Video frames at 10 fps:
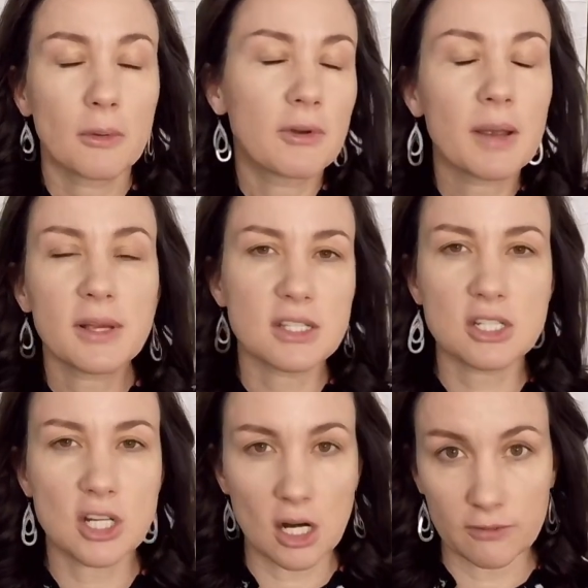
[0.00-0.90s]
place to
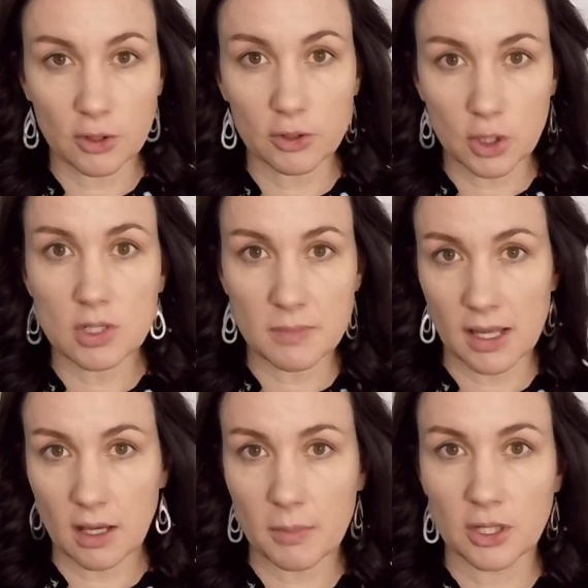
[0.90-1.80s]
start if you're new to
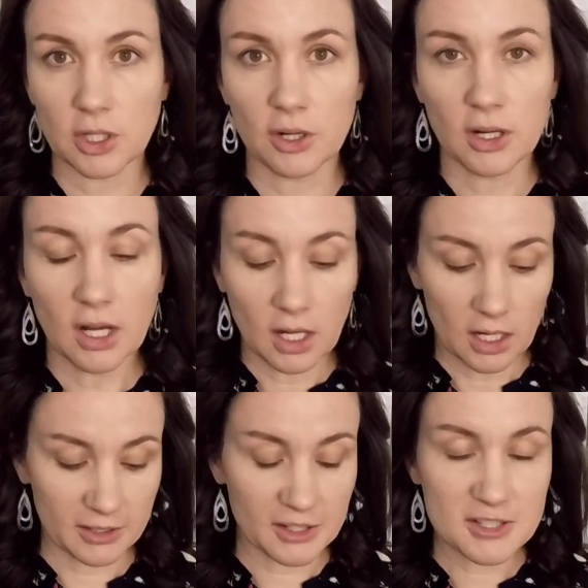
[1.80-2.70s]
makeup and you're
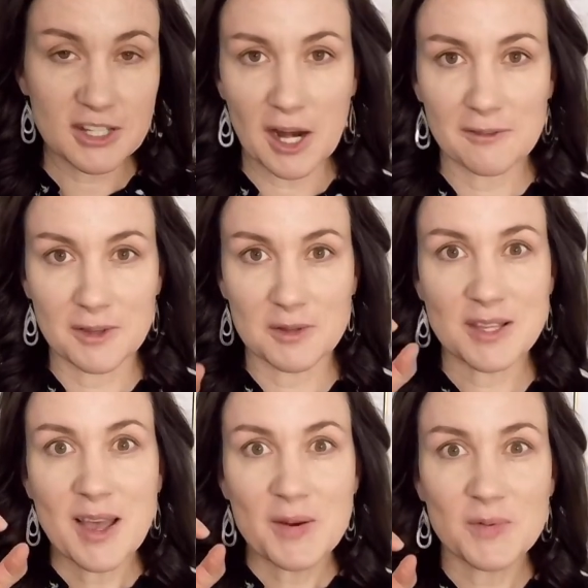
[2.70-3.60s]
a little scared of those
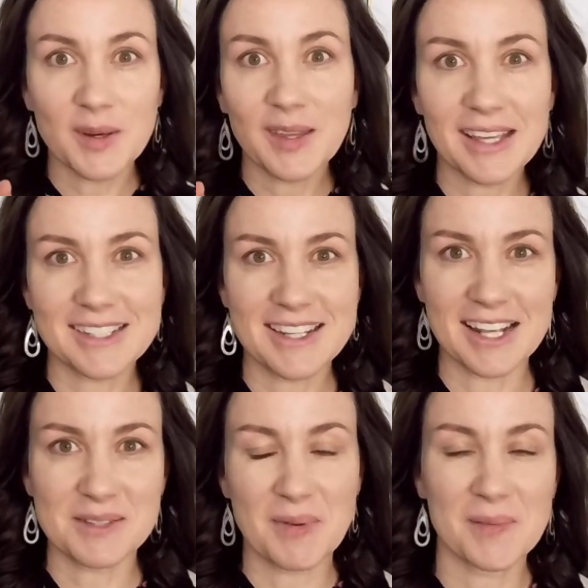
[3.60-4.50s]
really
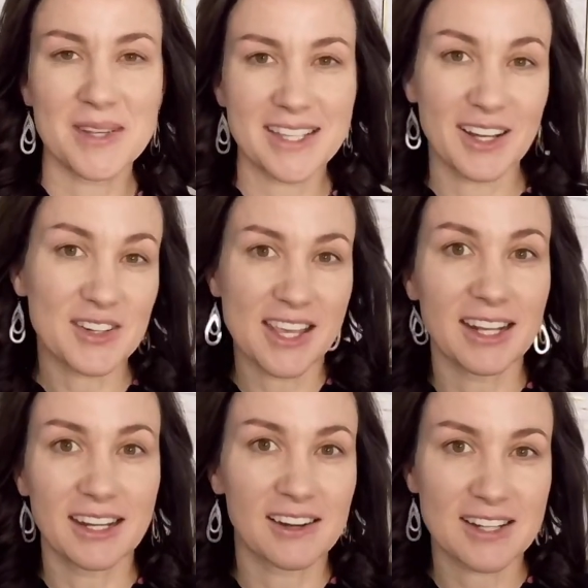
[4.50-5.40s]
intense pigments that you're
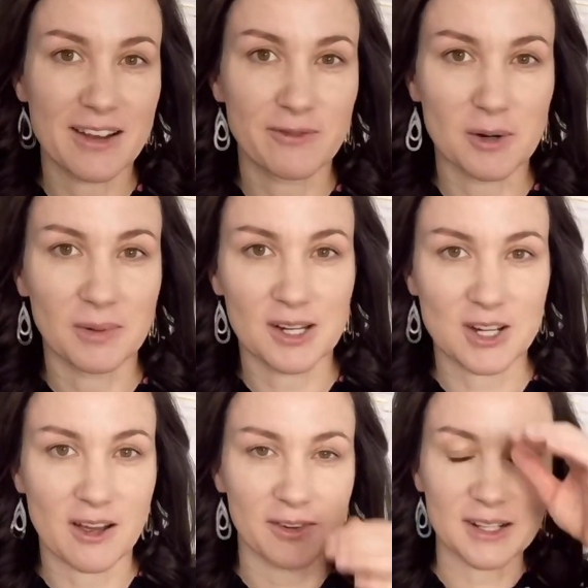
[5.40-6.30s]
seeing in our type for blush
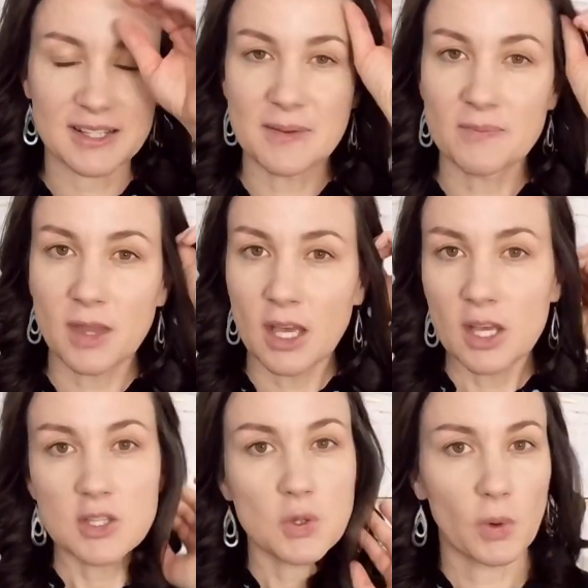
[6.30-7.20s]
offerings.
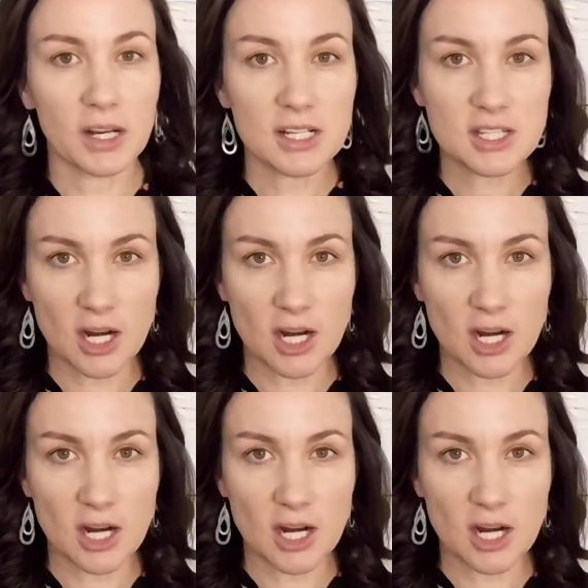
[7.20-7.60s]
So we're going to